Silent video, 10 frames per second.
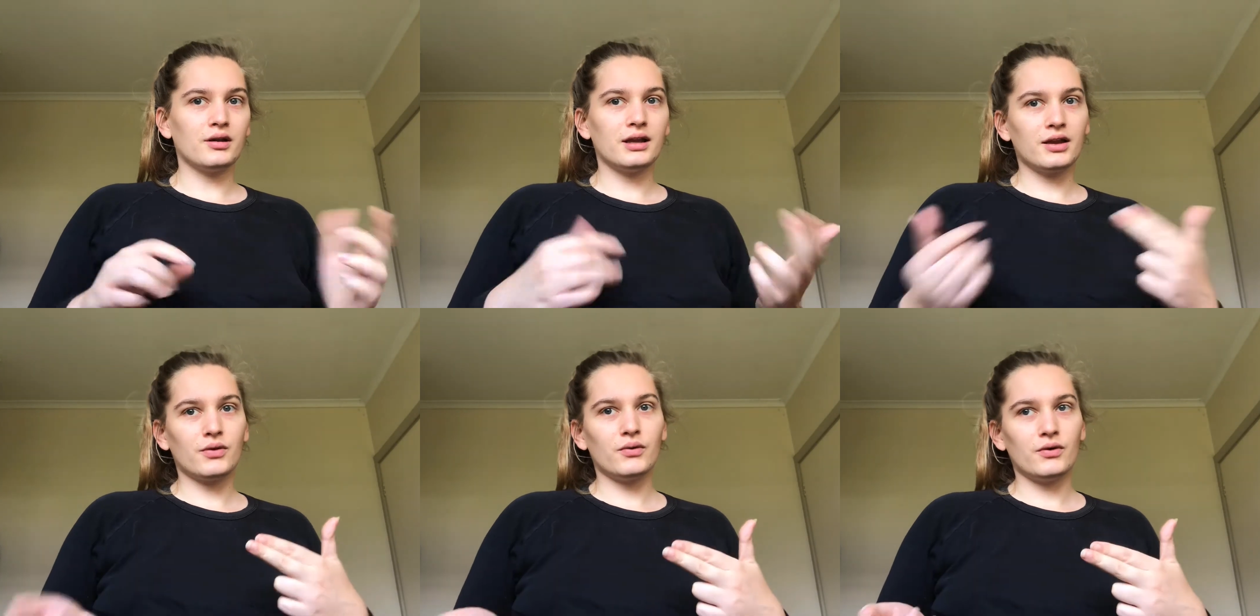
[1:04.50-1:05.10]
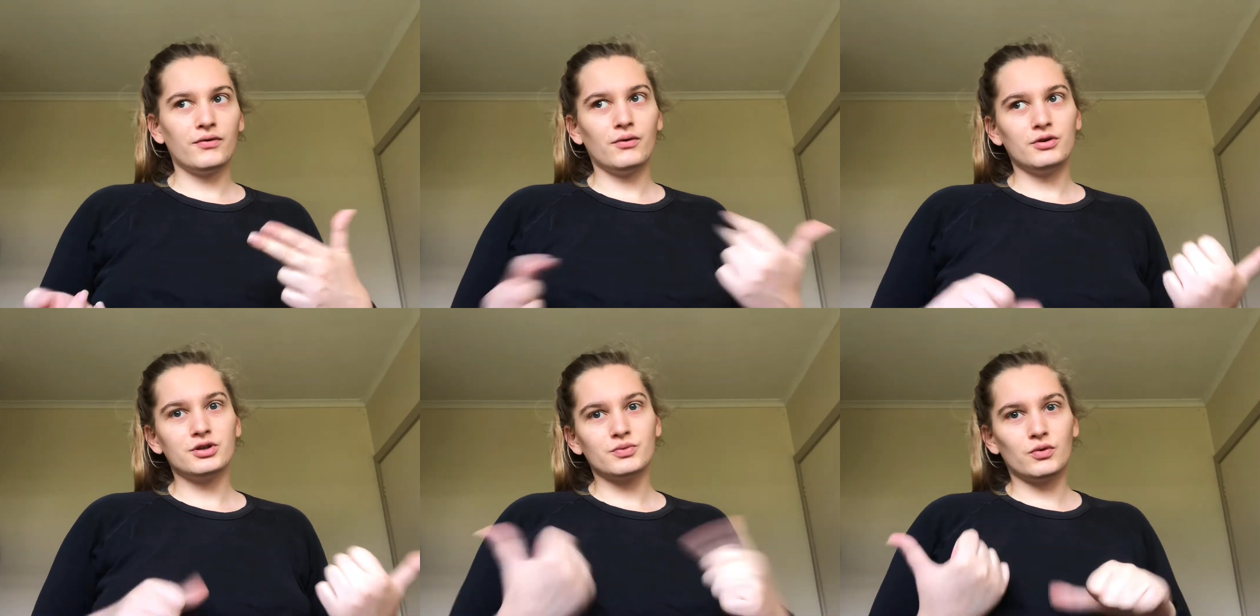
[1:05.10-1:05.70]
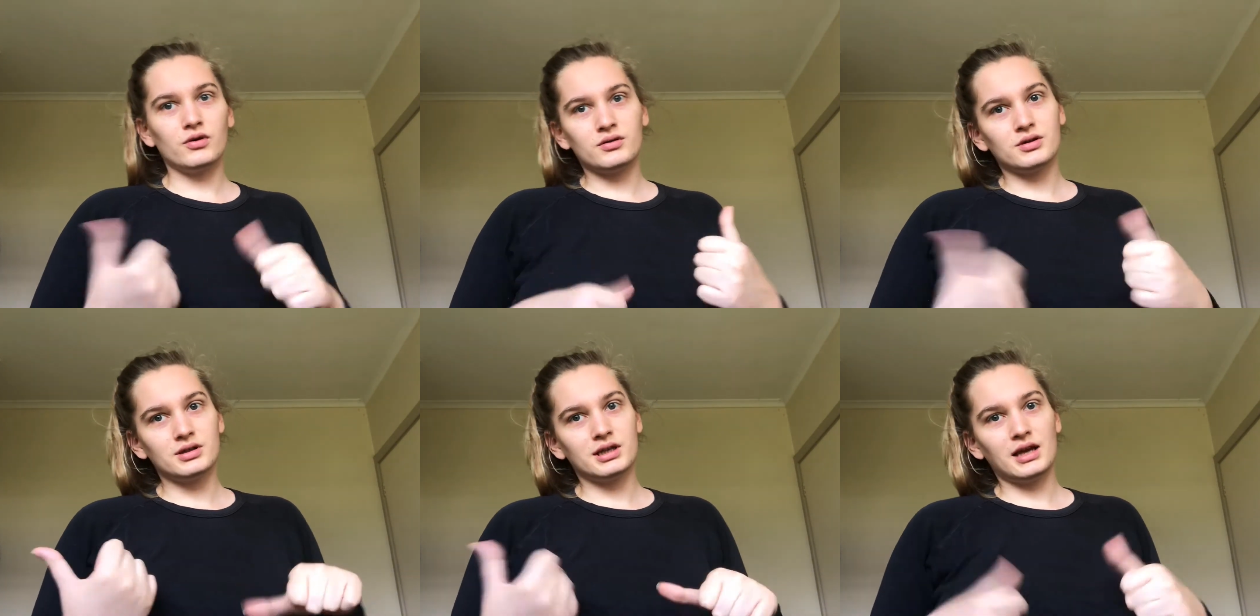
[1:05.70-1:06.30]
click through if you just want to
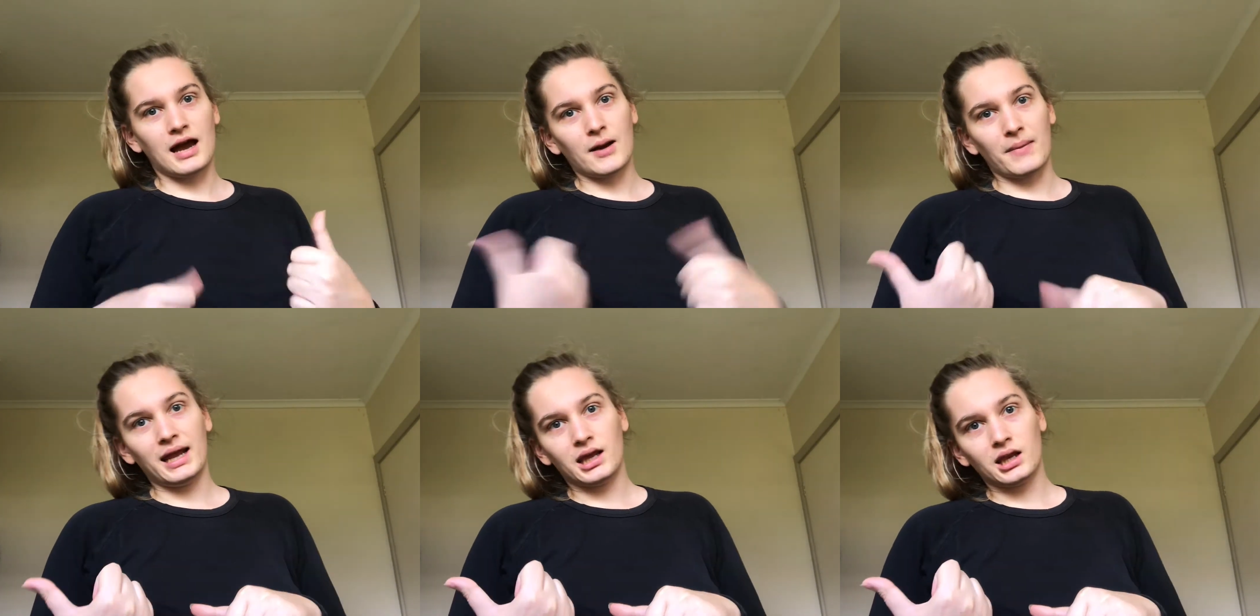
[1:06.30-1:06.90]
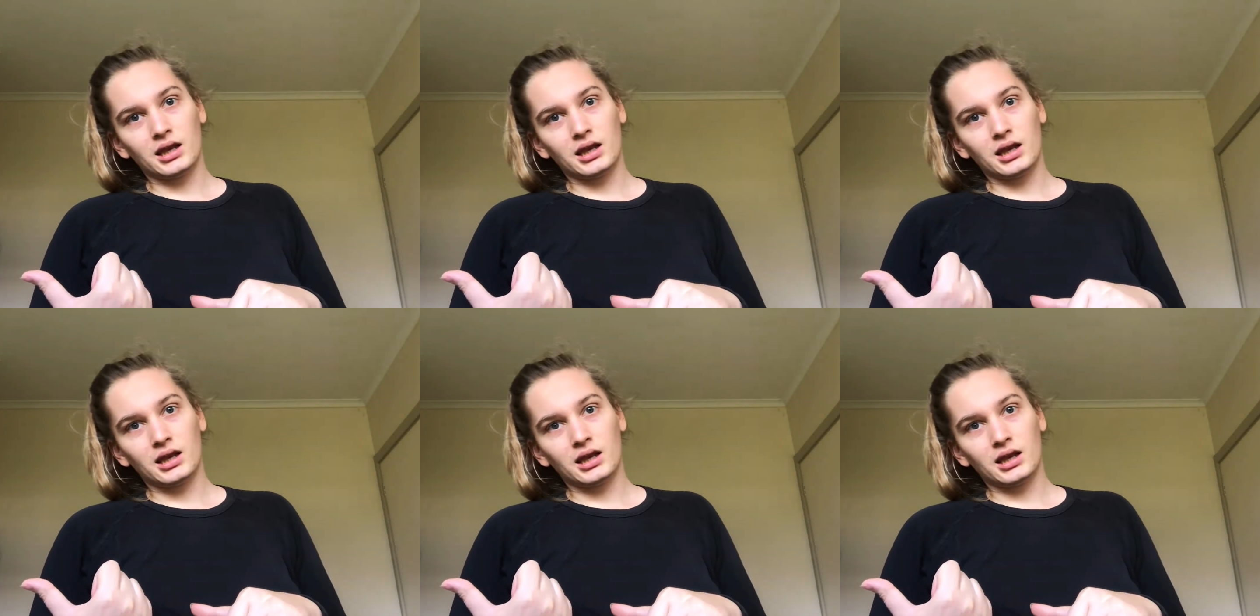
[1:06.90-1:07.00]
see how to make it.